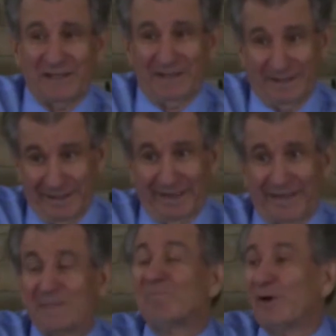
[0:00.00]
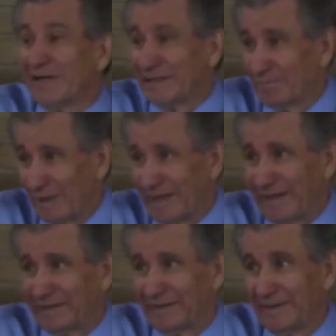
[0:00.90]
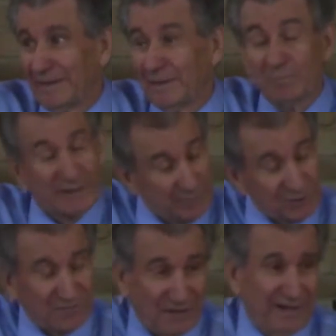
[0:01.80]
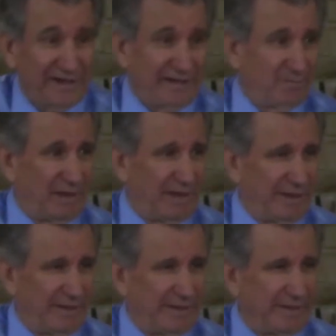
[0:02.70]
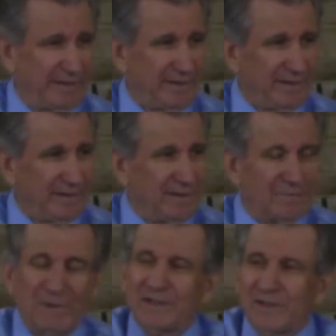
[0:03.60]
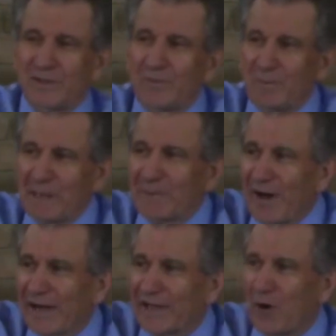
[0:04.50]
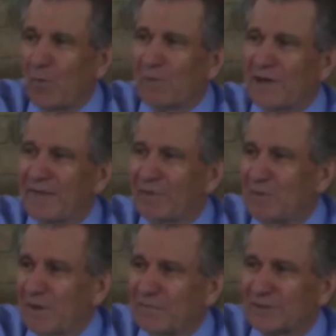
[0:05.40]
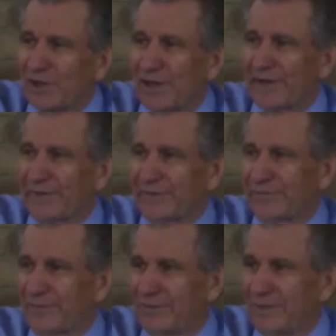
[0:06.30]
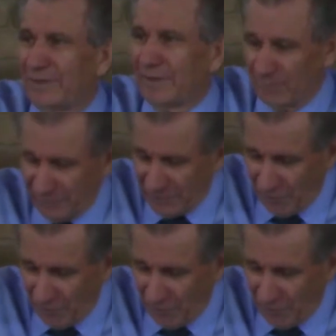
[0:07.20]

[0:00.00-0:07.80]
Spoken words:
He had a brilliant mind, but it was a finite mind. But you remember how he opened every one of his letters When he